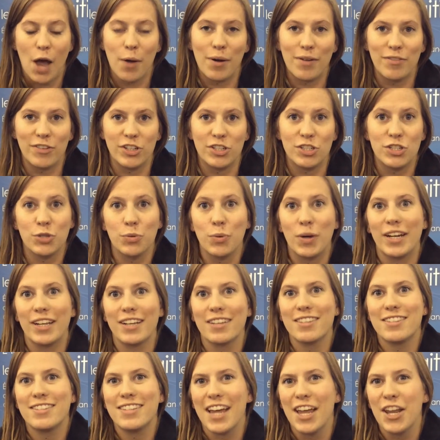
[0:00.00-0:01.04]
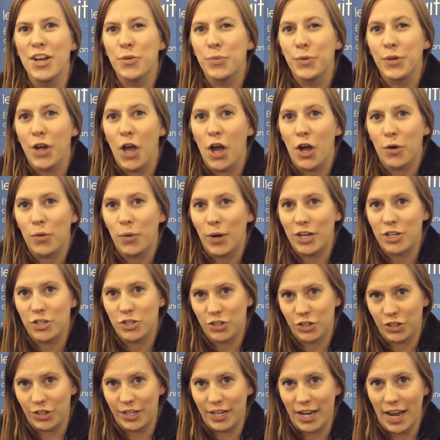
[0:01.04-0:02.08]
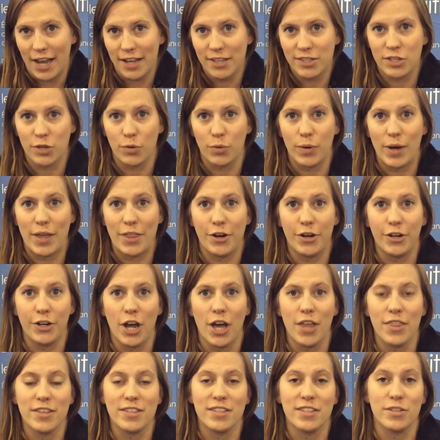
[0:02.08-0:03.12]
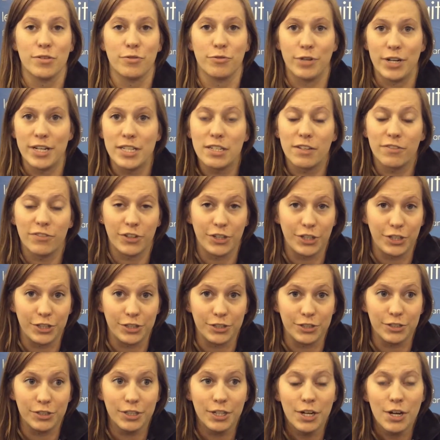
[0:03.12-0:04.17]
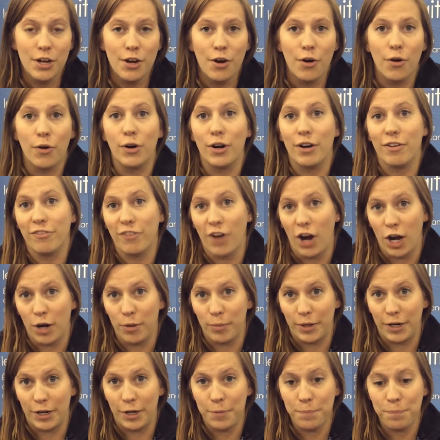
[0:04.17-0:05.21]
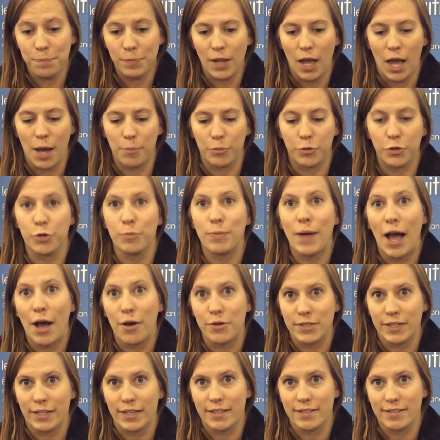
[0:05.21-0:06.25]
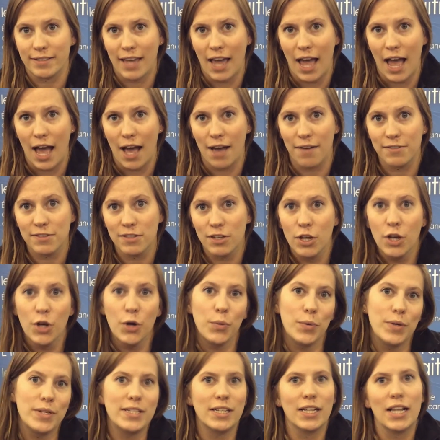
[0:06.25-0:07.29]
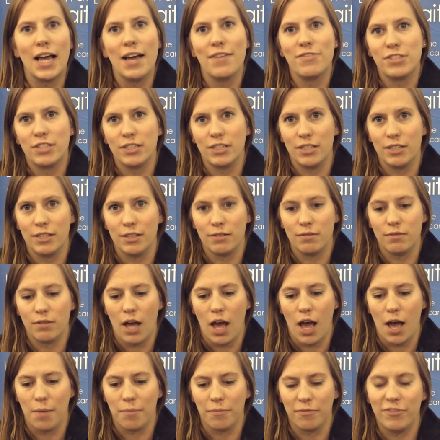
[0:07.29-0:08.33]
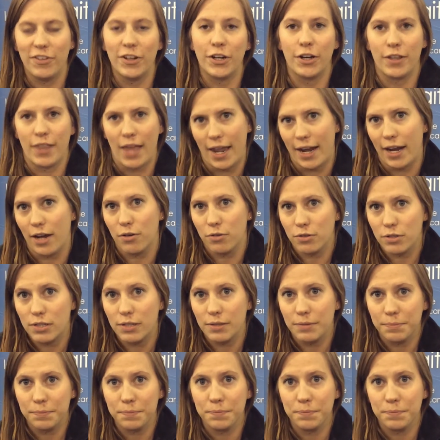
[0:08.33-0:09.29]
However, to what extent, we're not quite sure yet. So whether or not this is a risk for you or a farmer group housing his calves, we still have to figure that out.